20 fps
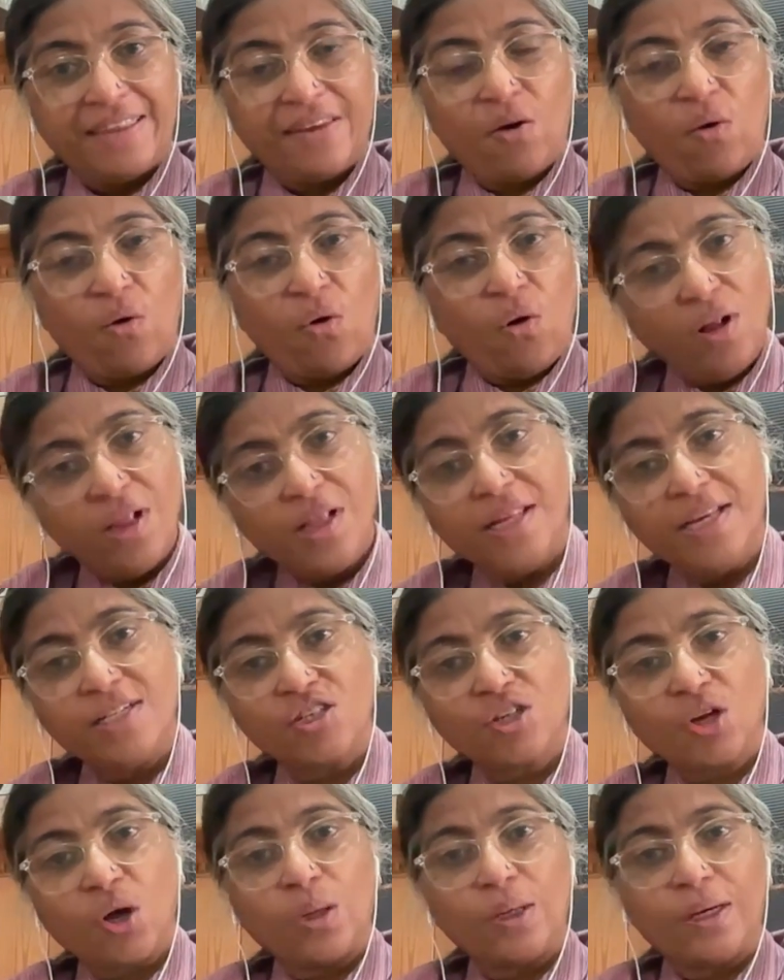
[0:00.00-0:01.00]
Now all
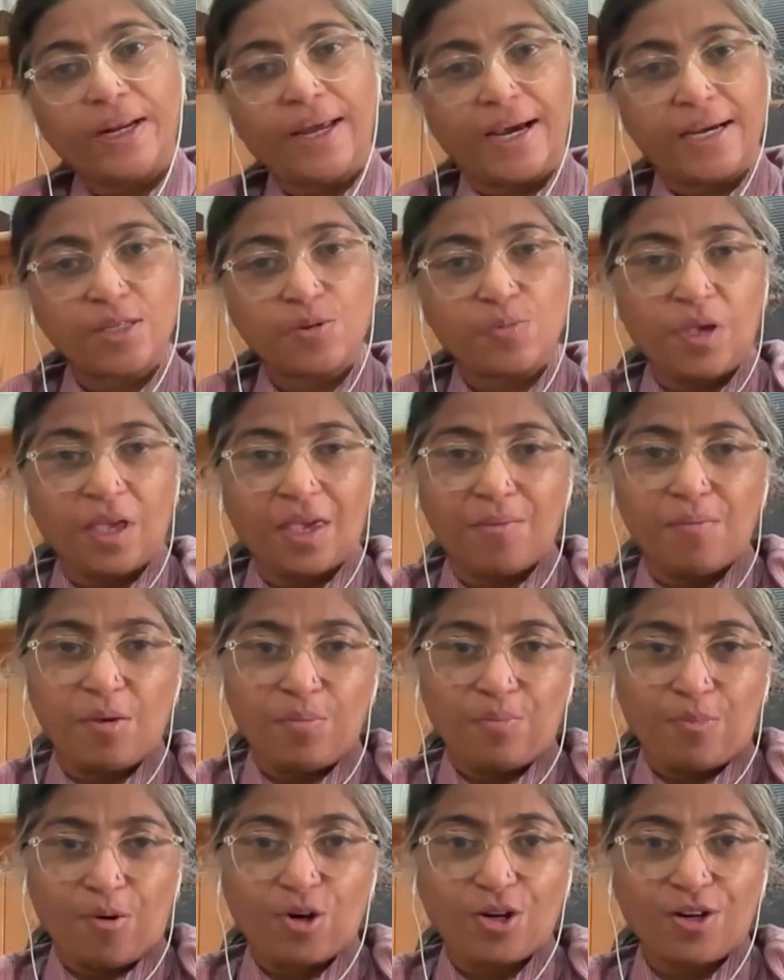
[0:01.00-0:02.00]
these contacts became
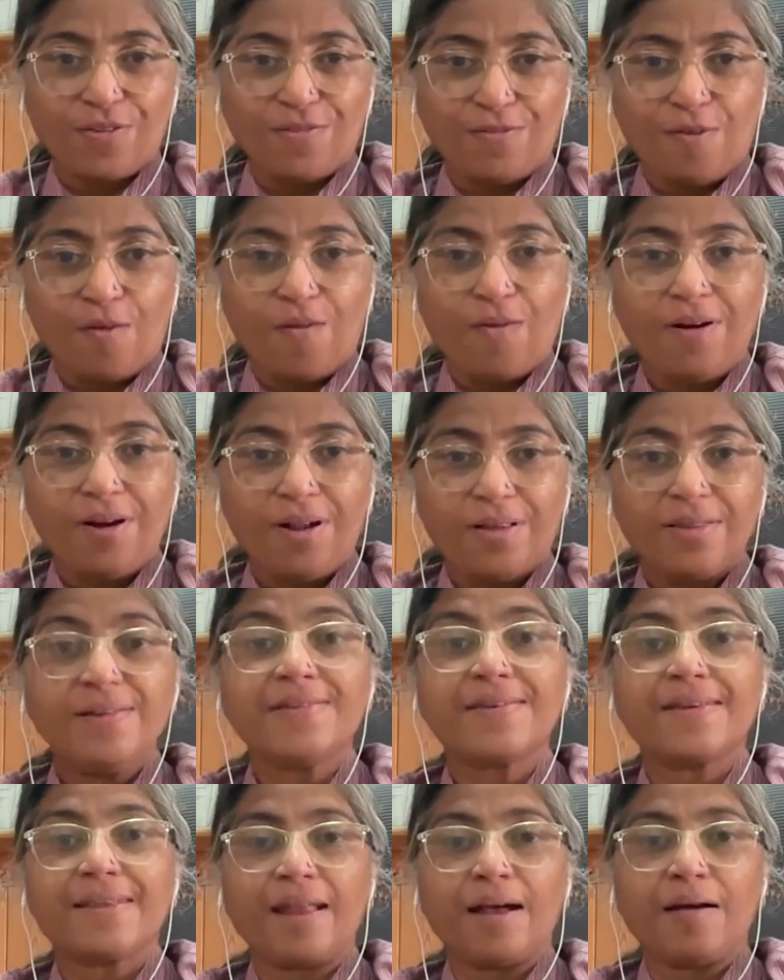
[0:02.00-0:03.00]
important for
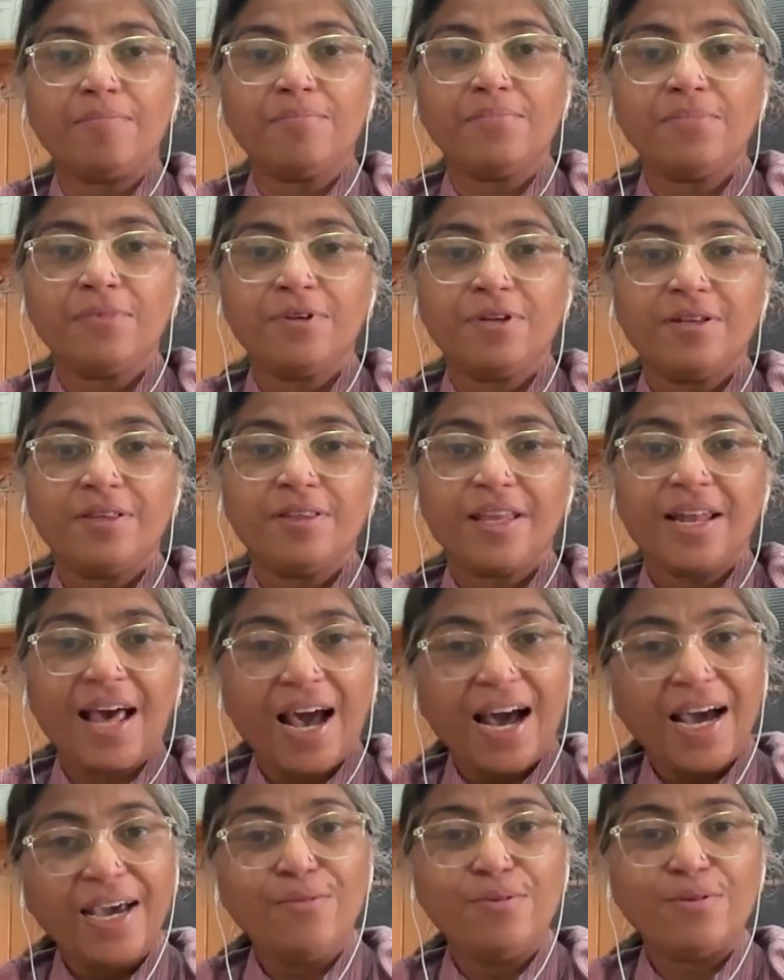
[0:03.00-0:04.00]
the slum
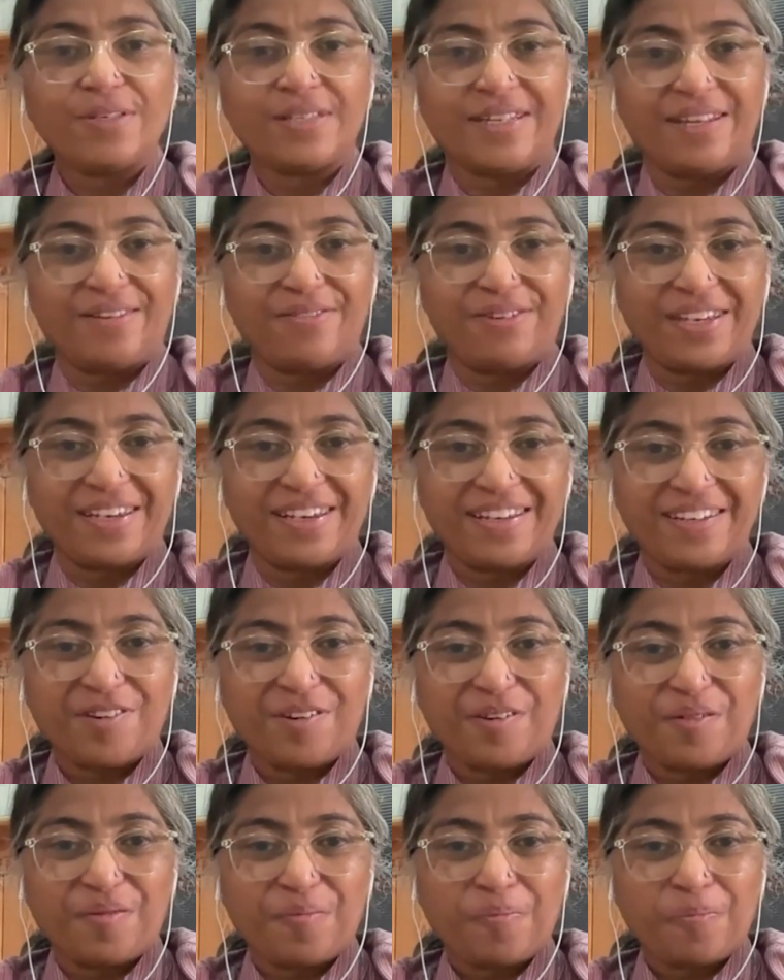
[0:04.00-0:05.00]
that I was living,
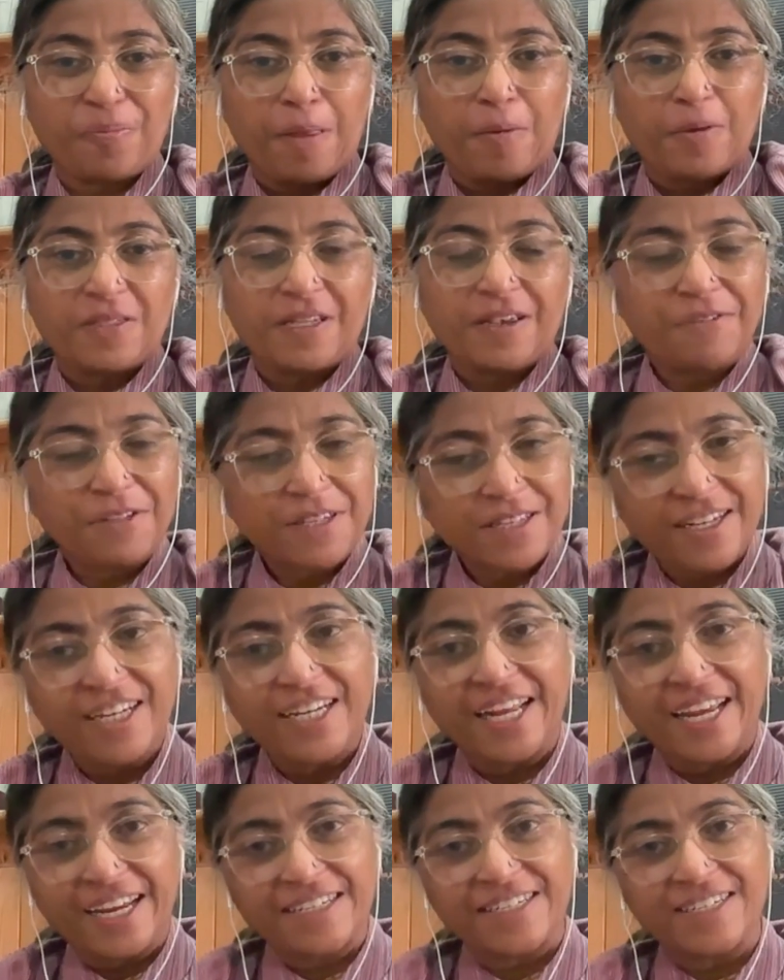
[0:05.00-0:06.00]
because I was
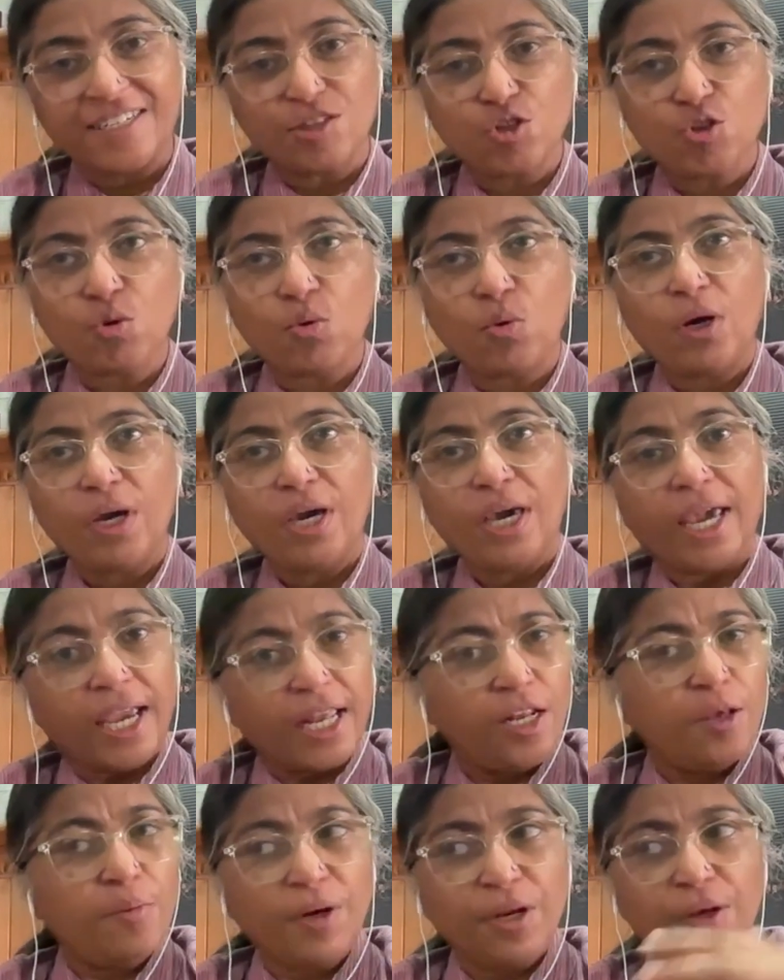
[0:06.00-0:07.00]
connected. So
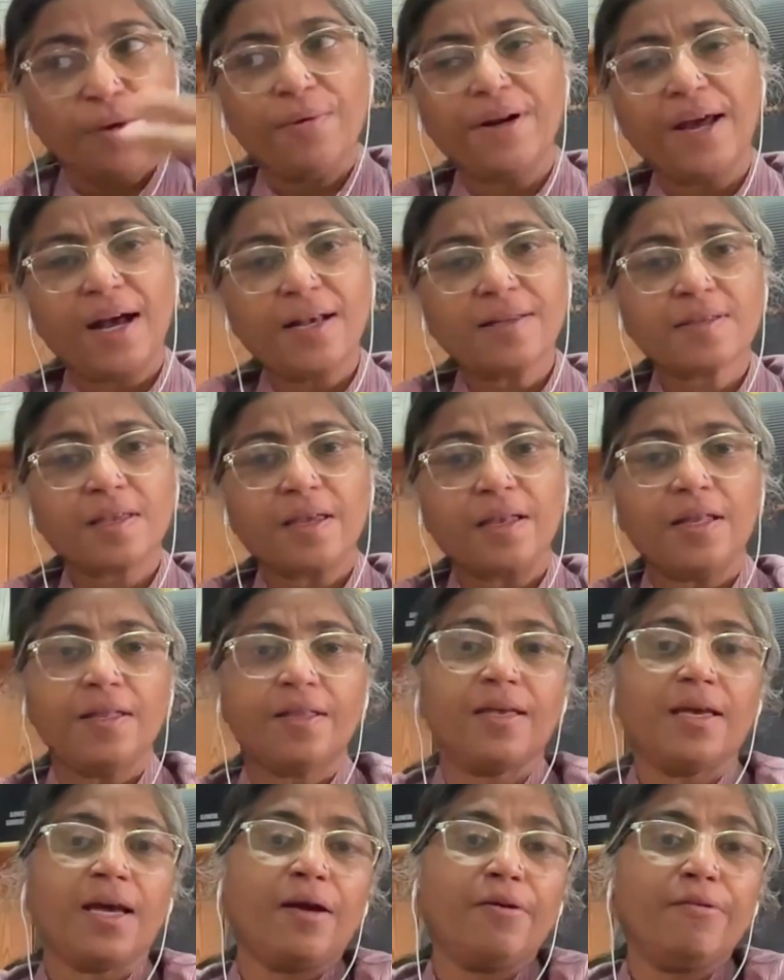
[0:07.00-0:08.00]
anybody would ask
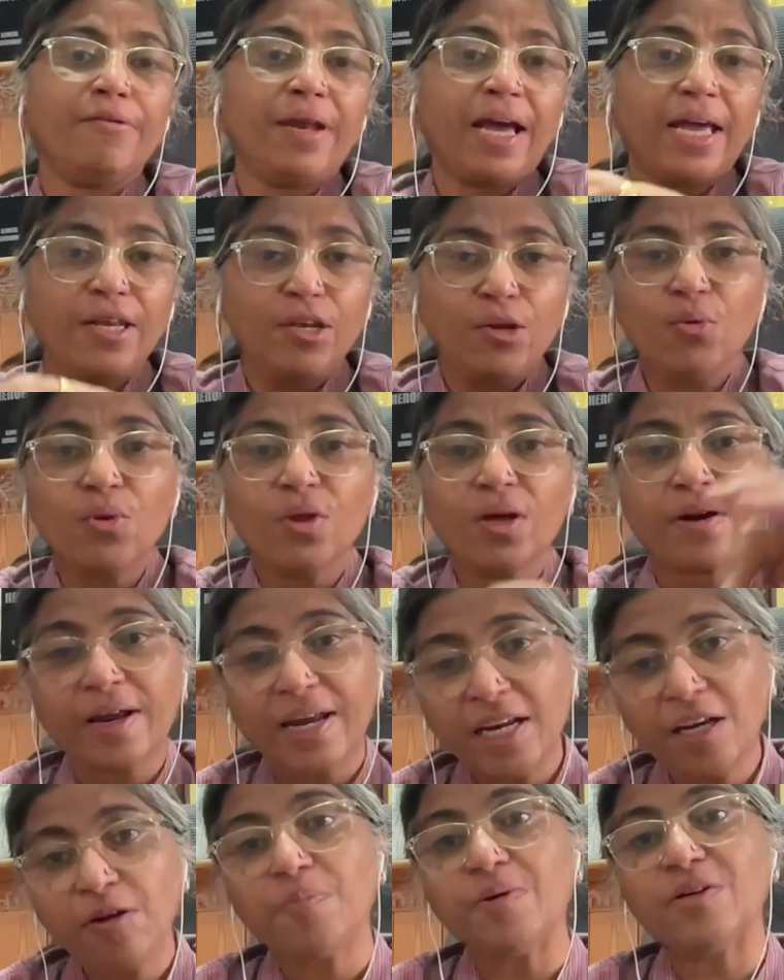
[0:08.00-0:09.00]
anything, I knew the
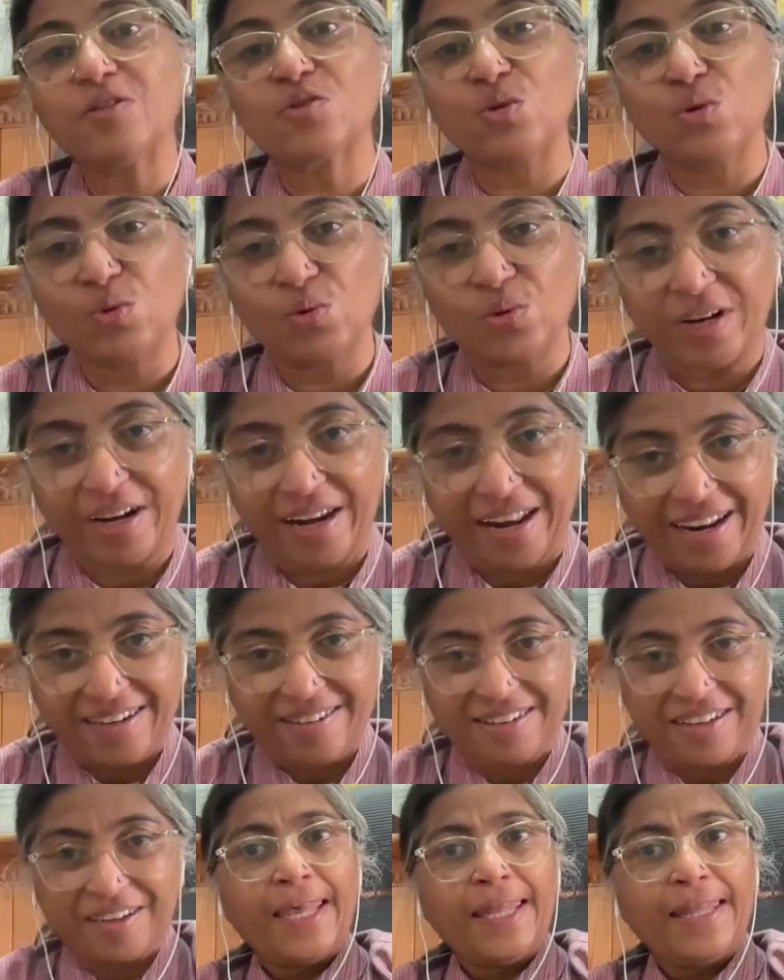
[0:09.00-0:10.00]
right person to connect.
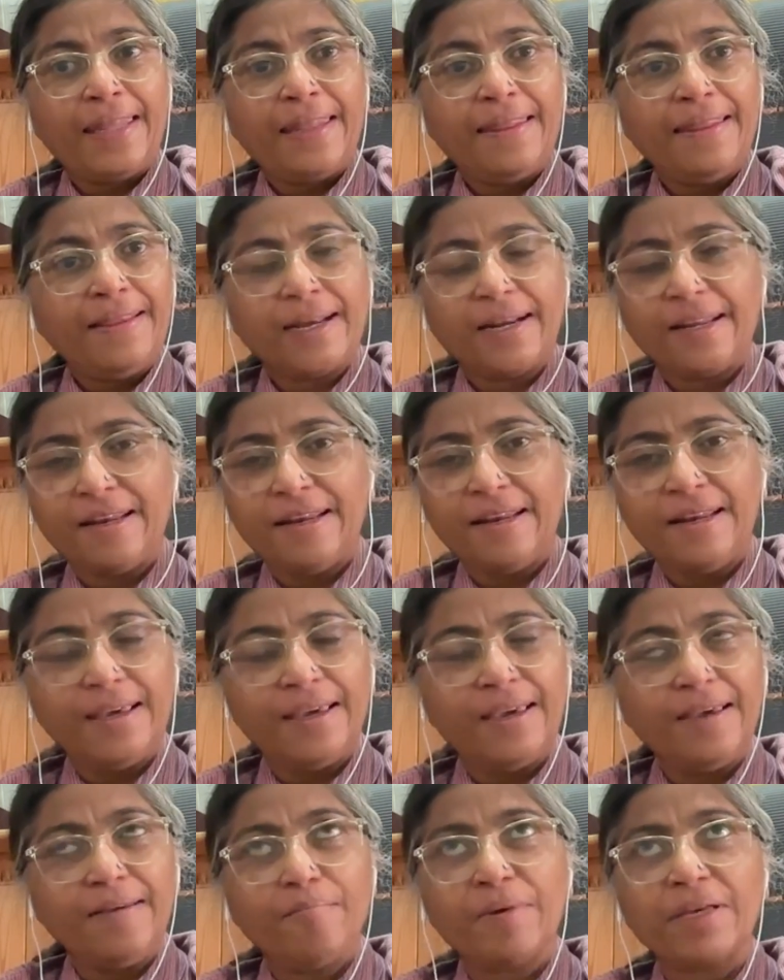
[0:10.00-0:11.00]
And
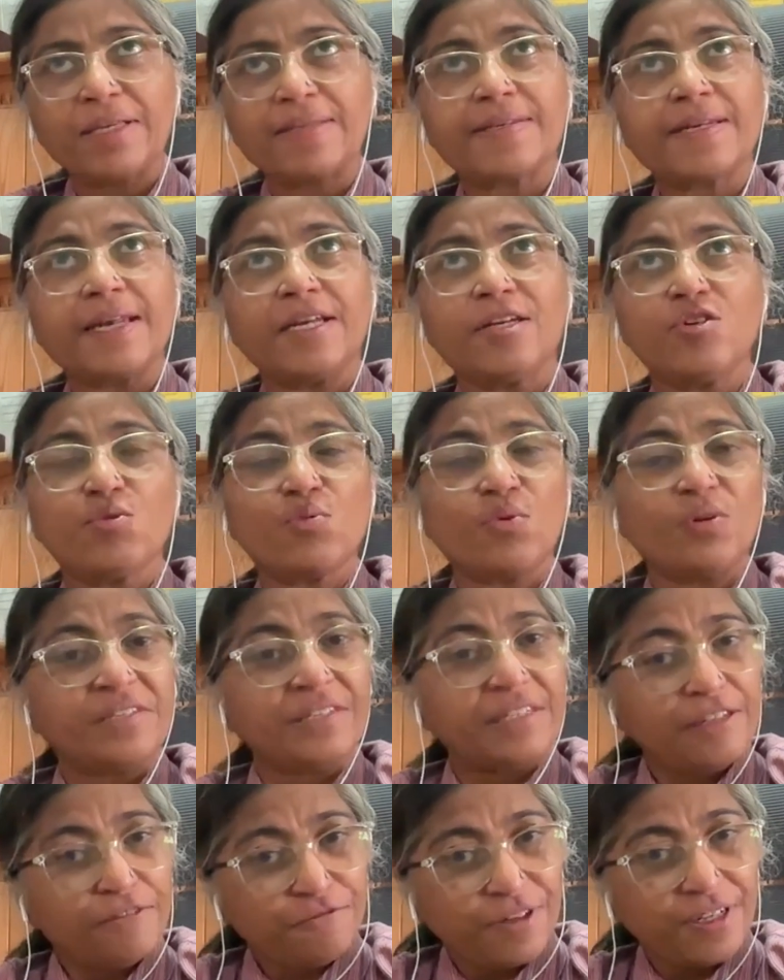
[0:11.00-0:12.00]
suddenly my status
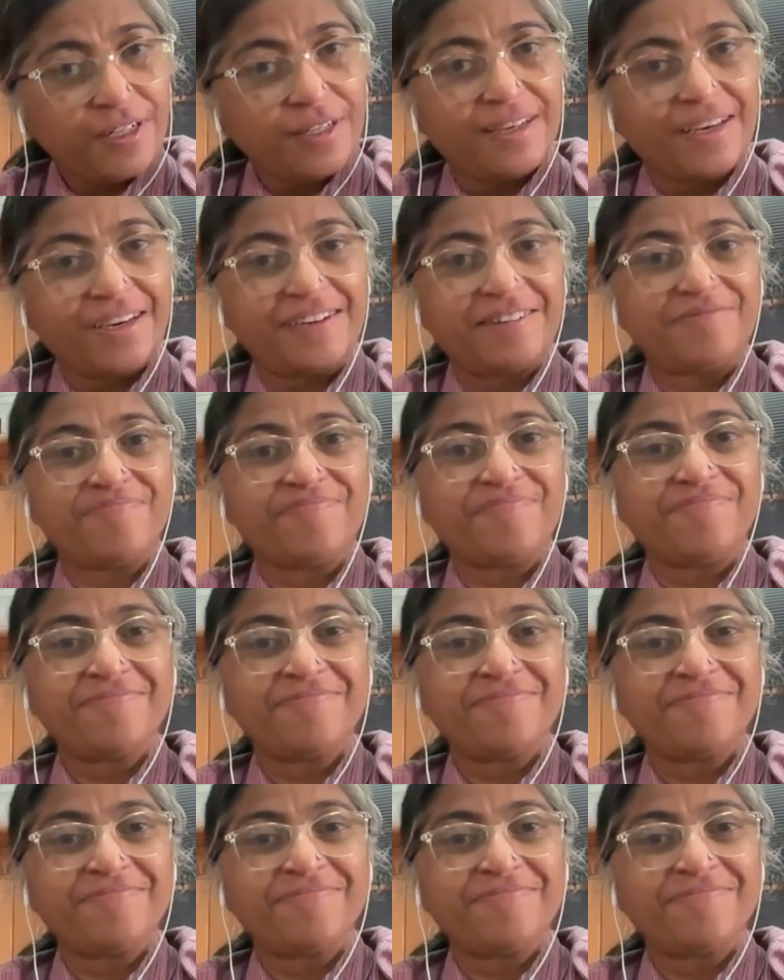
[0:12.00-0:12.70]
was different there.